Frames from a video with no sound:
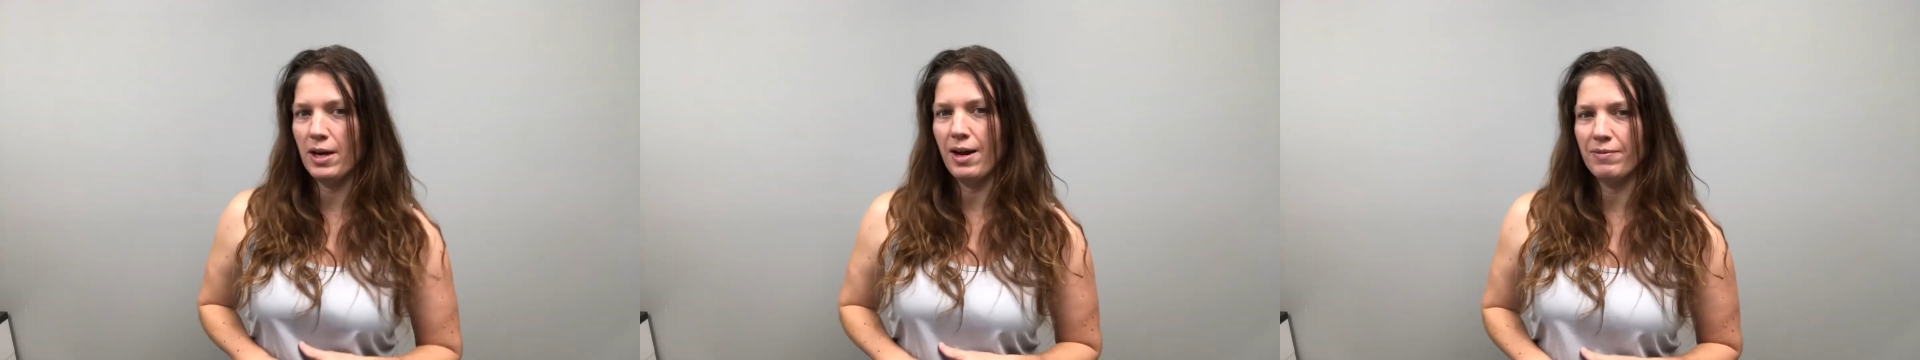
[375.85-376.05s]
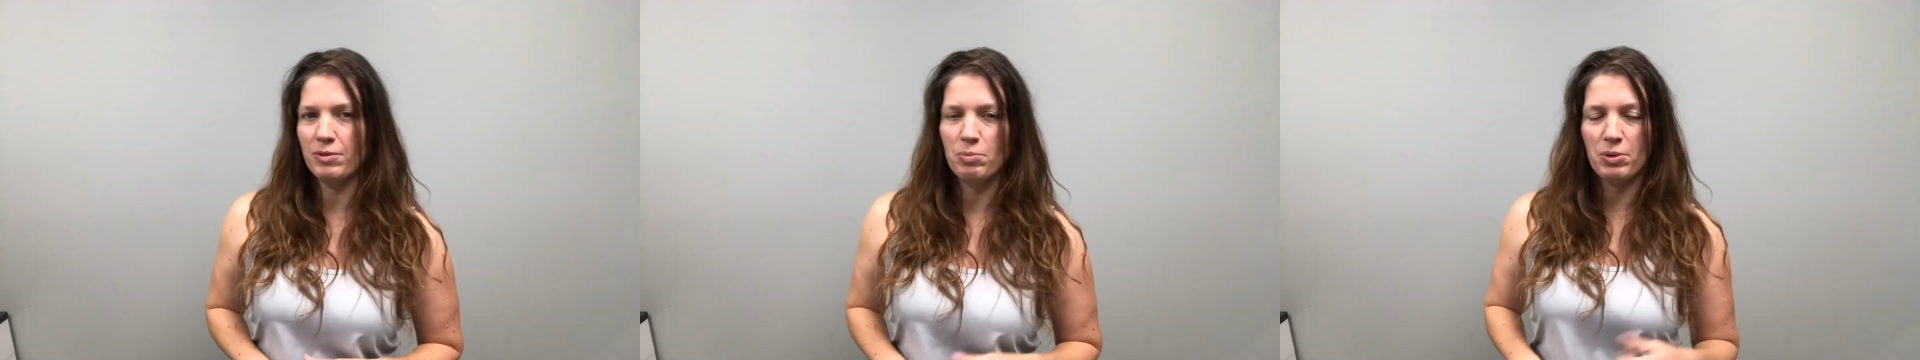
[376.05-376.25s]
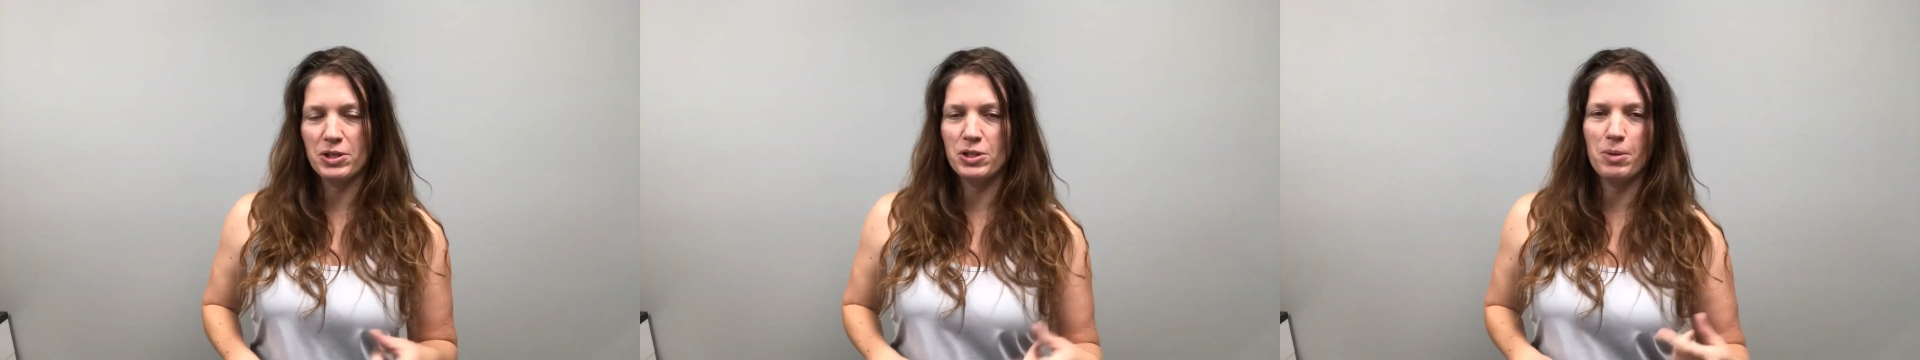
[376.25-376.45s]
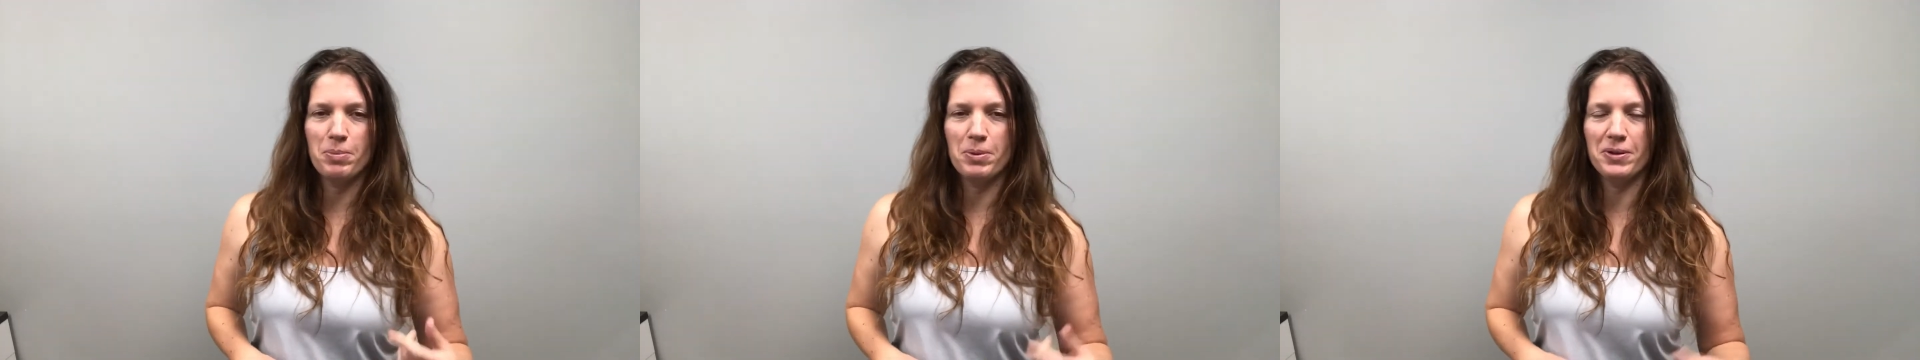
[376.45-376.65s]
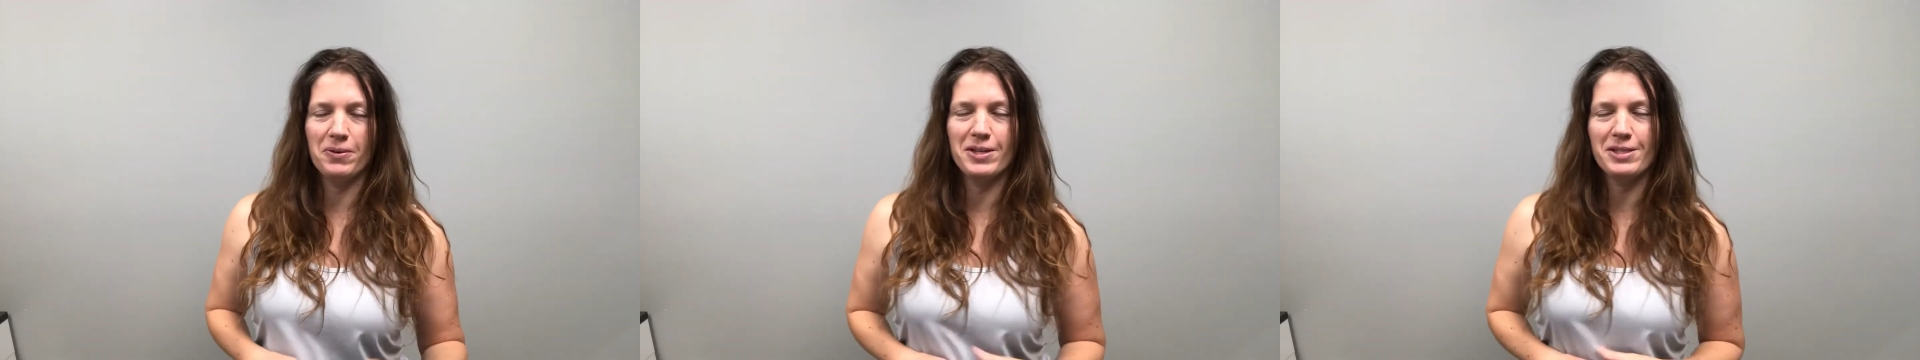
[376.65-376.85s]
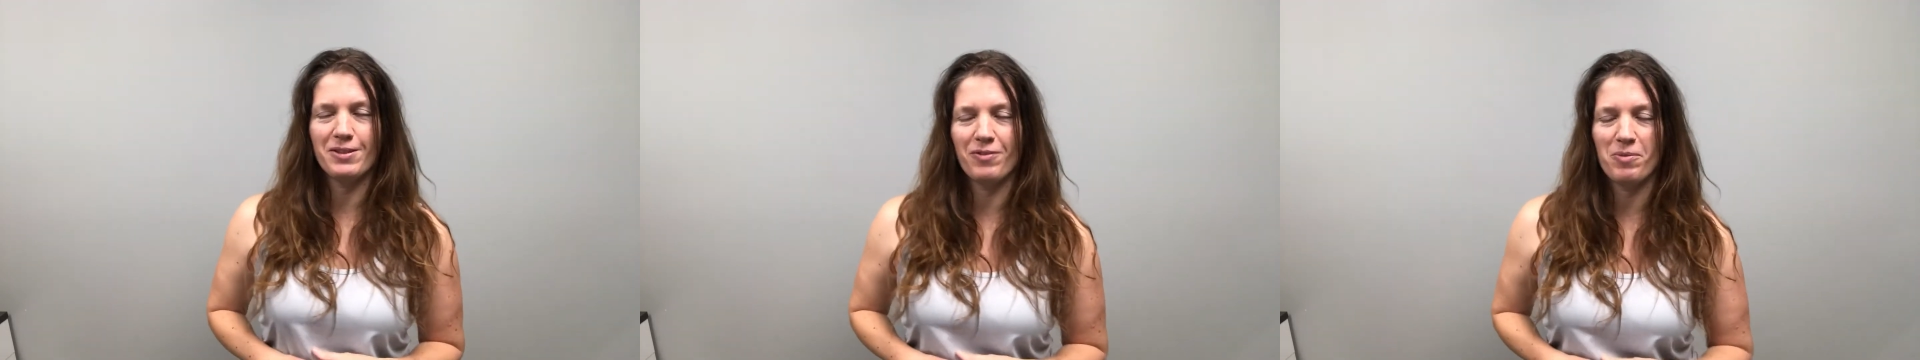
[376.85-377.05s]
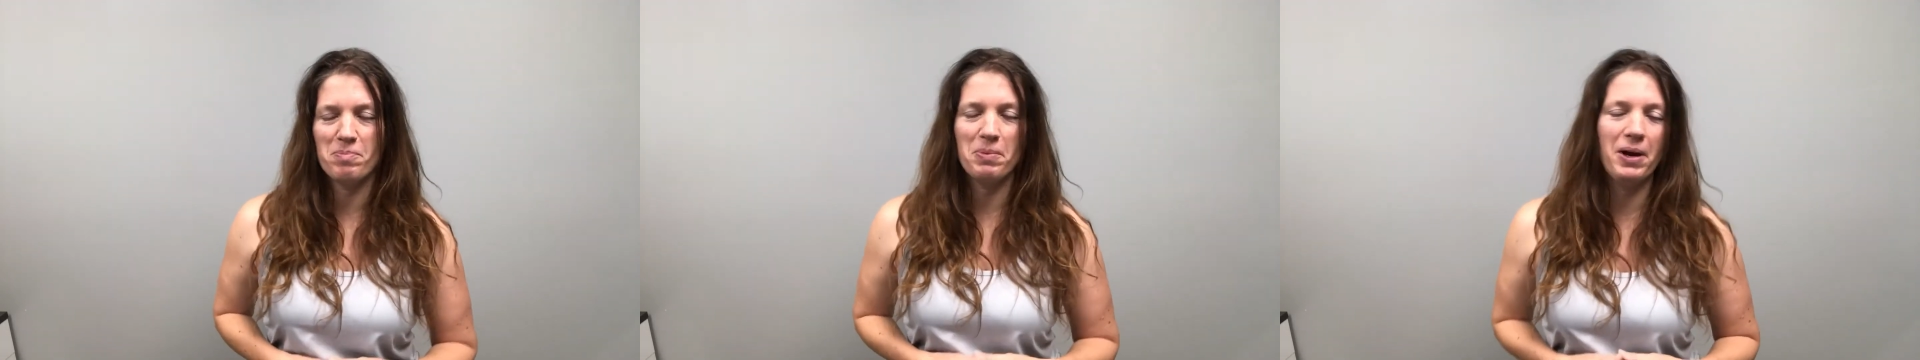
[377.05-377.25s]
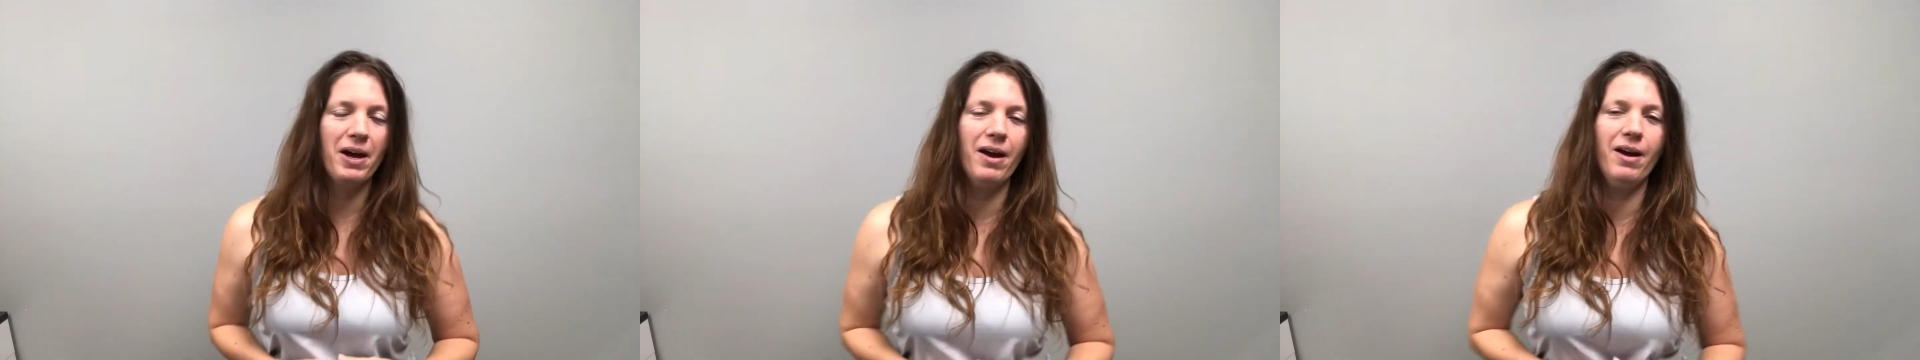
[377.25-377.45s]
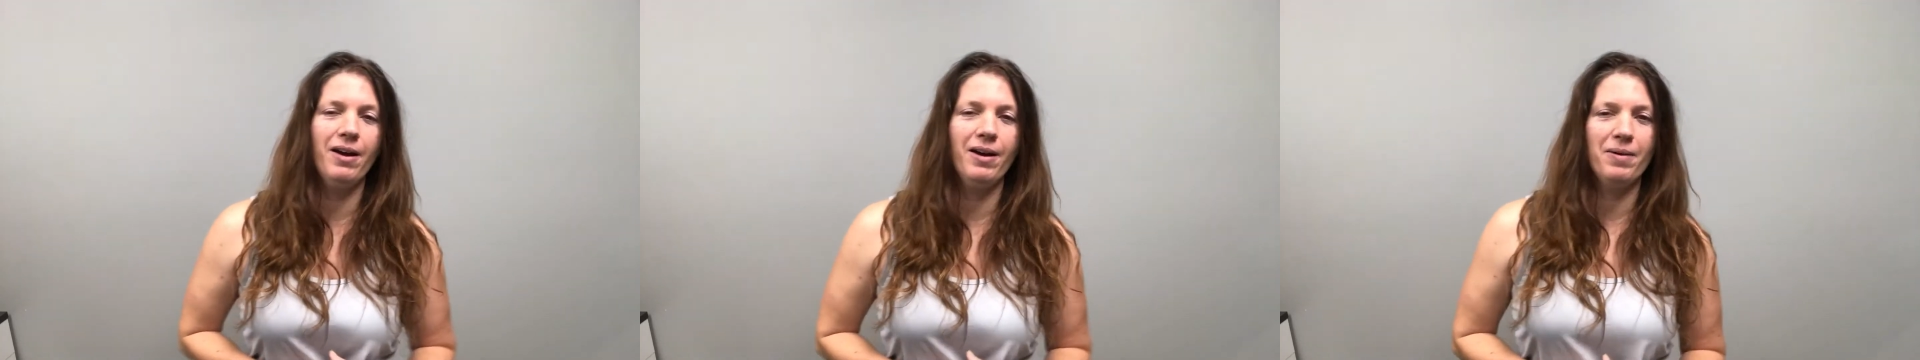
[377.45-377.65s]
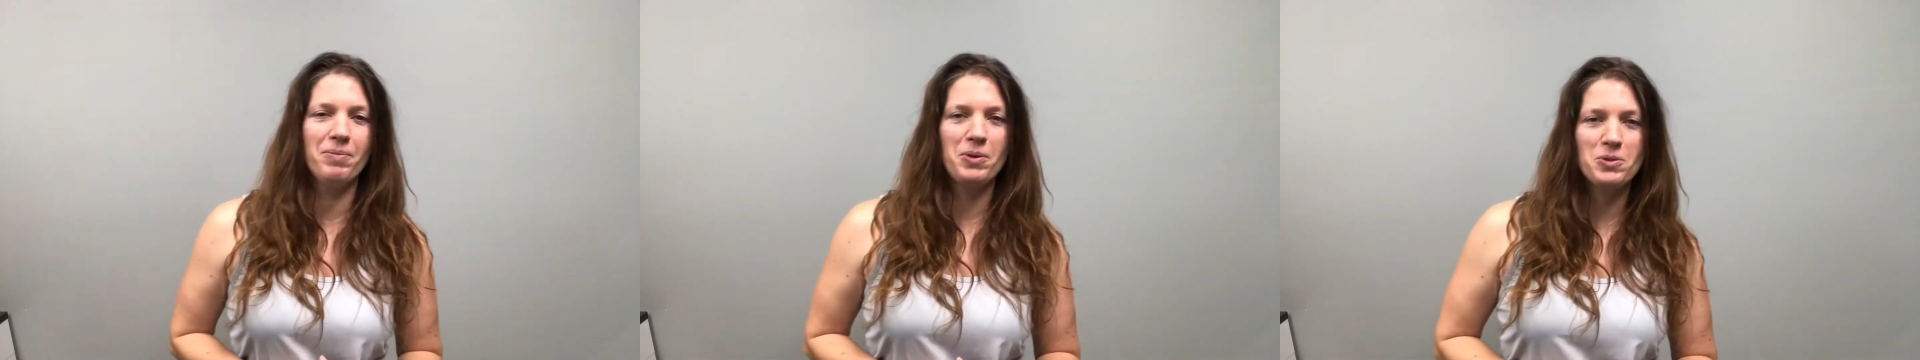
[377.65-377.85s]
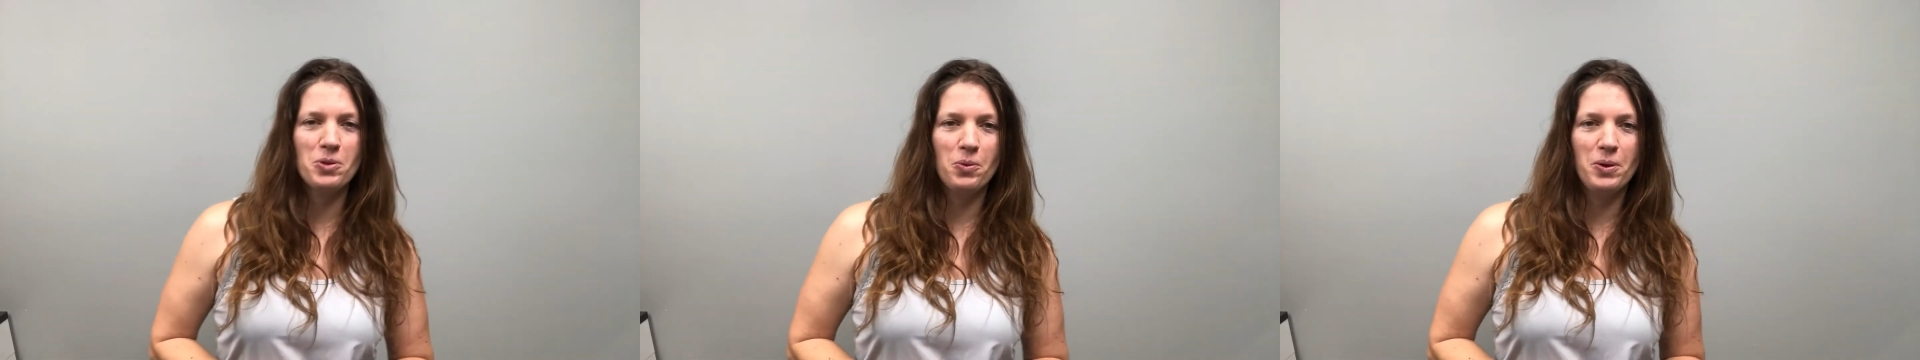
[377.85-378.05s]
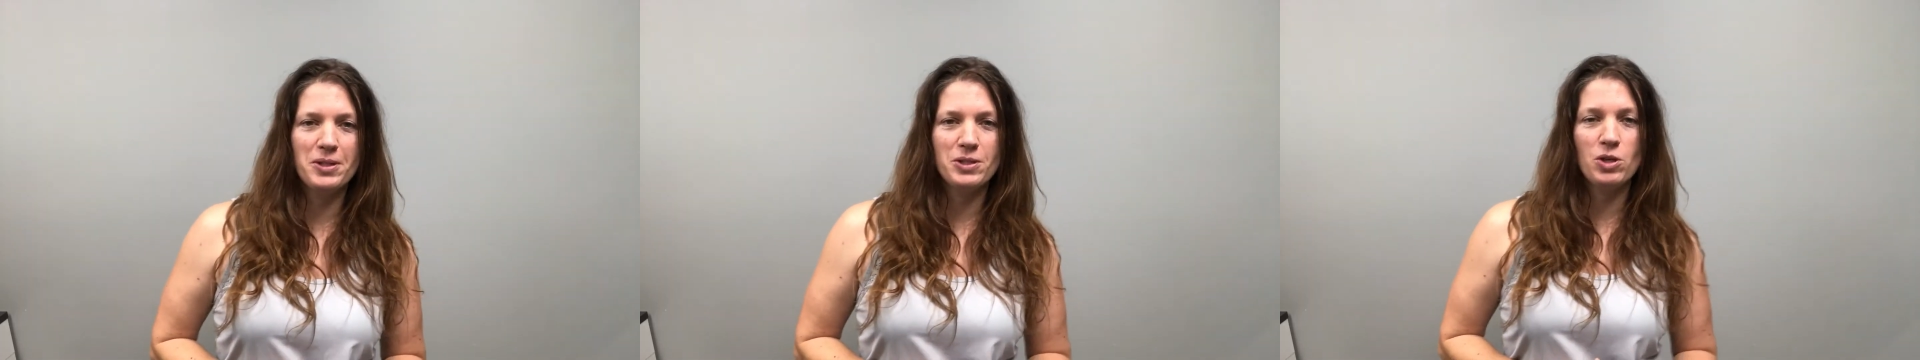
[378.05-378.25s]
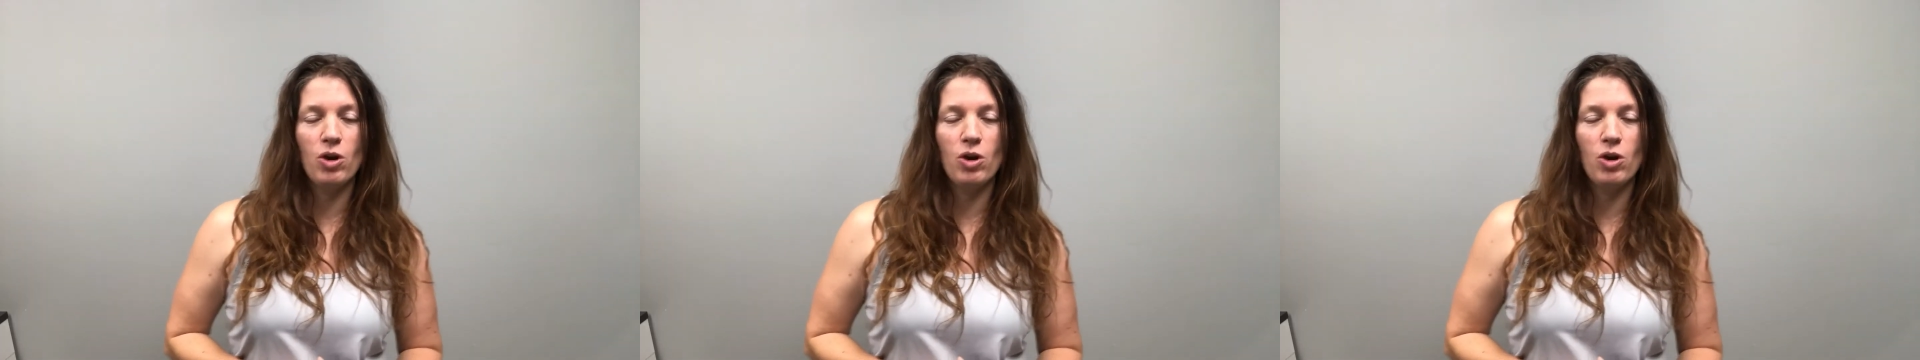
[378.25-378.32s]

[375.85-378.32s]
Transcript: I'll have to brush up on the rest of them, but those are the ones,